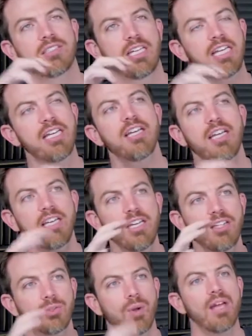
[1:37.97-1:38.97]

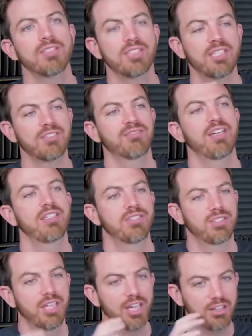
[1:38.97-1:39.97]
he tries to
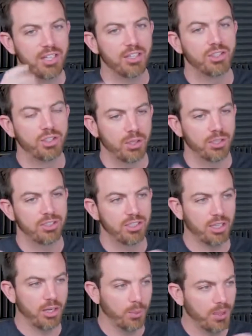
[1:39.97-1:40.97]
convince the insurance
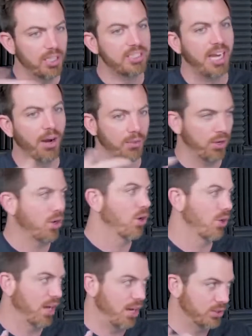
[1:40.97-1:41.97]
to like really tear the
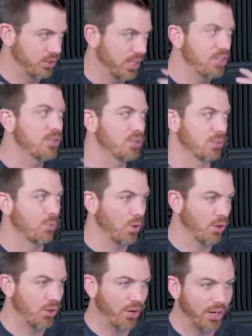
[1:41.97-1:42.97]
car down. So they do some
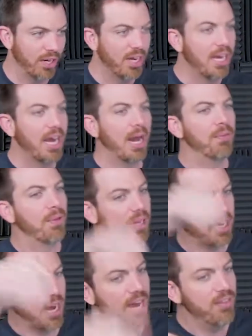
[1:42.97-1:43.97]
work on it. And the
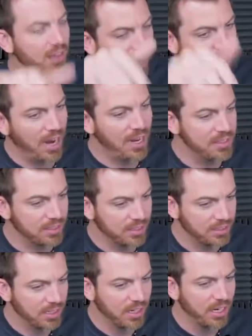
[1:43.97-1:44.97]
guy that has
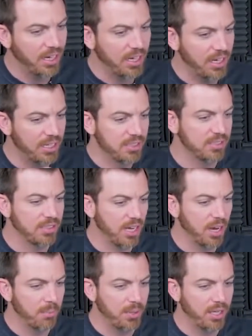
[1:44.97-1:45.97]
it ends
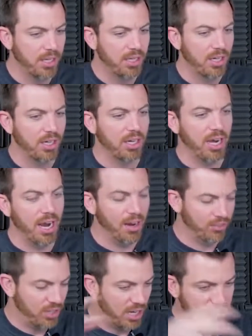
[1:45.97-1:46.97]
up,
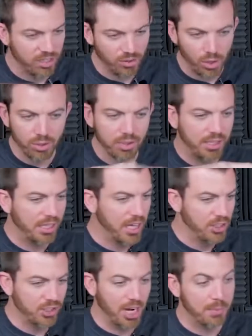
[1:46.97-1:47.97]
as all the
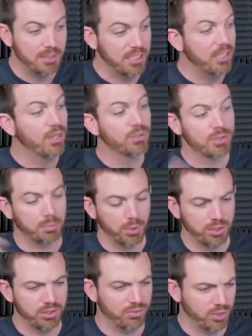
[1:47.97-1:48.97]
litigation happens, he goes to
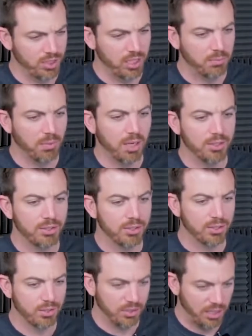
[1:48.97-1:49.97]
prison for 10
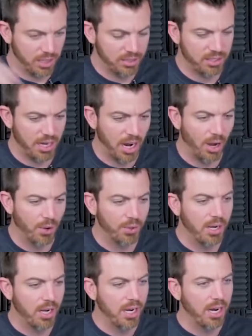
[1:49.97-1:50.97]
months, gets
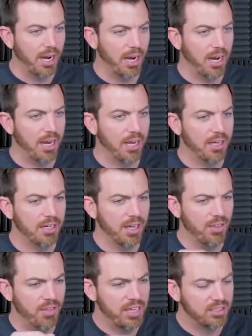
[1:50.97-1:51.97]
out, and
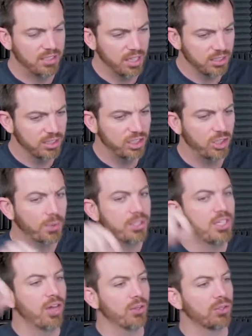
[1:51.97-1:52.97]
they sell it to
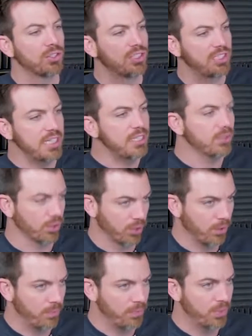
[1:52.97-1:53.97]
another dealer